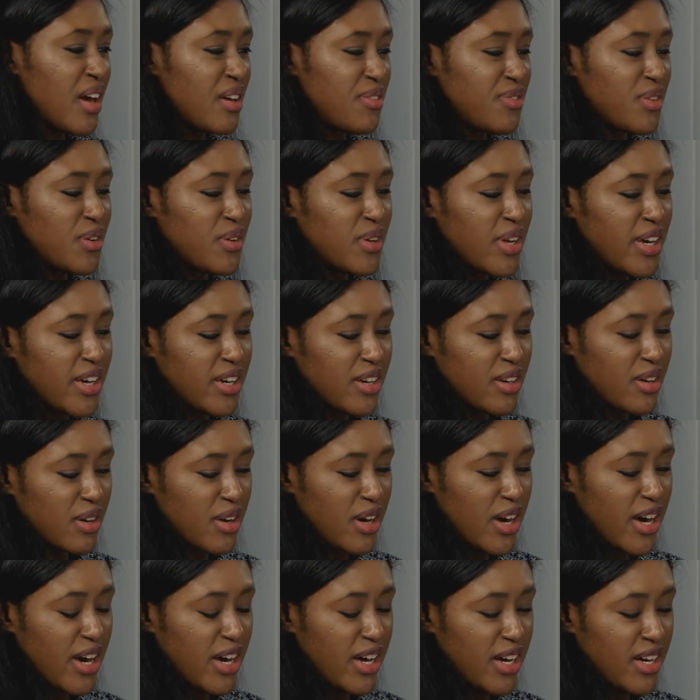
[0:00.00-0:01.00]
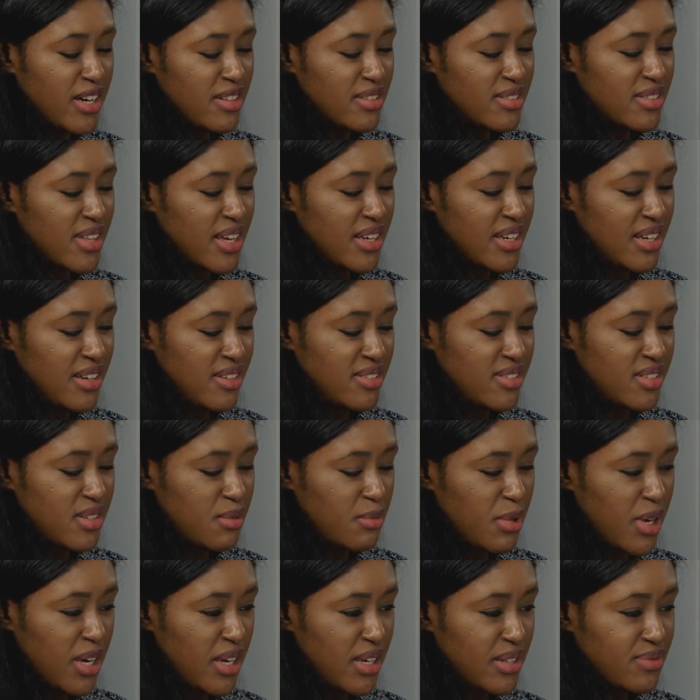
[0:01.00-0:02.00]
I feel like there needs
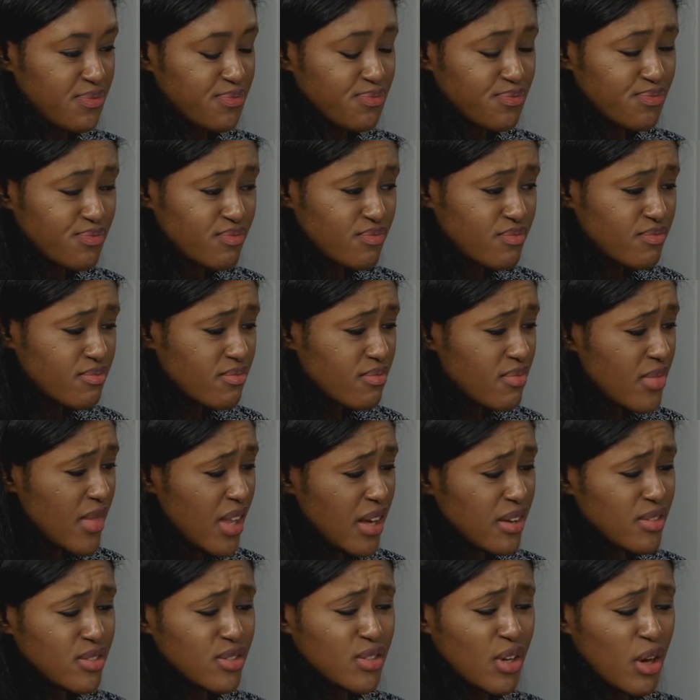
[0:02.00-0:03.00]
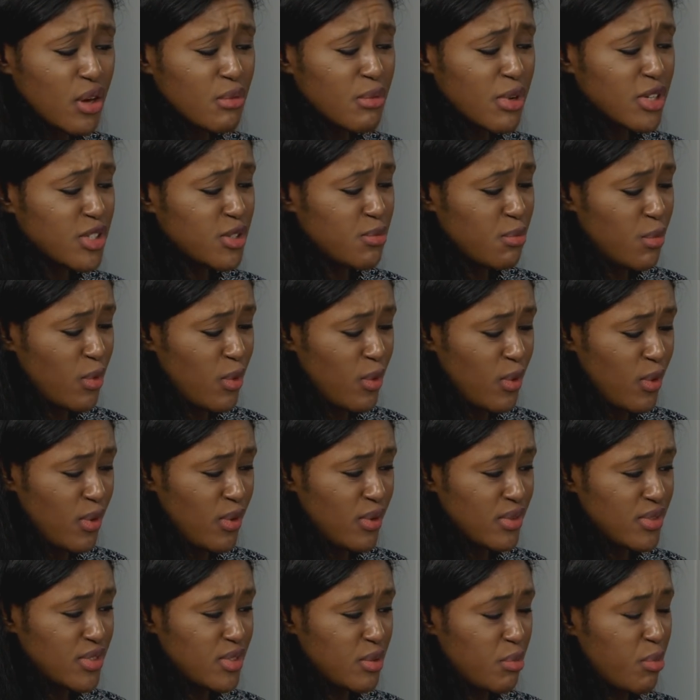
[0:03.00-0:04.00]
to be so much
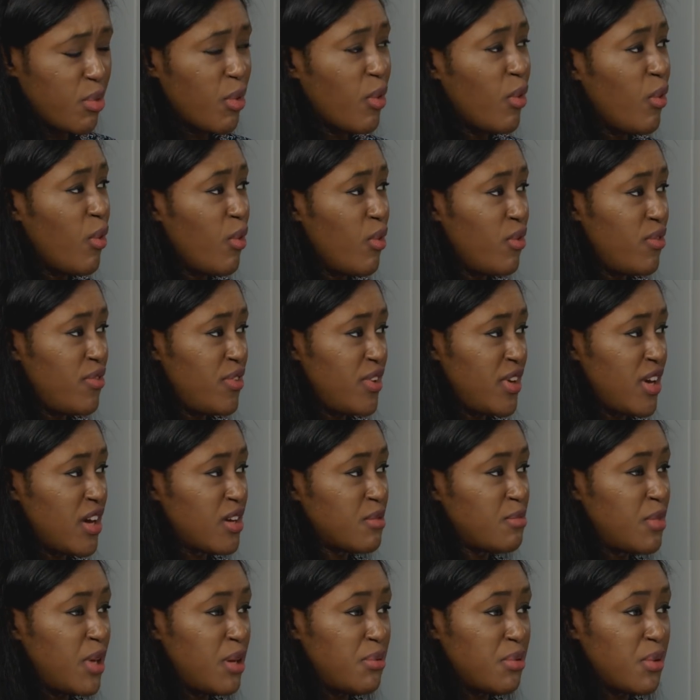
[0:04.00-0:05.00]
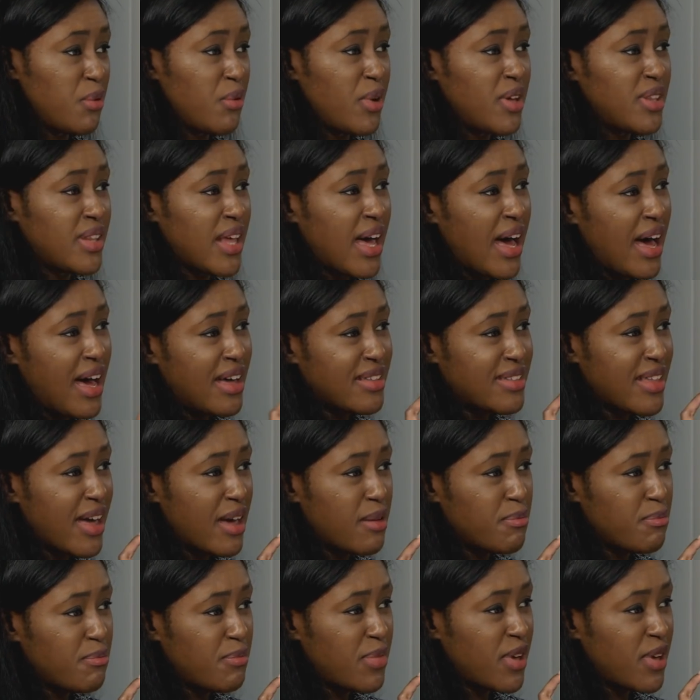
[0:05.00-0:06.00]
more support for young people when they're at that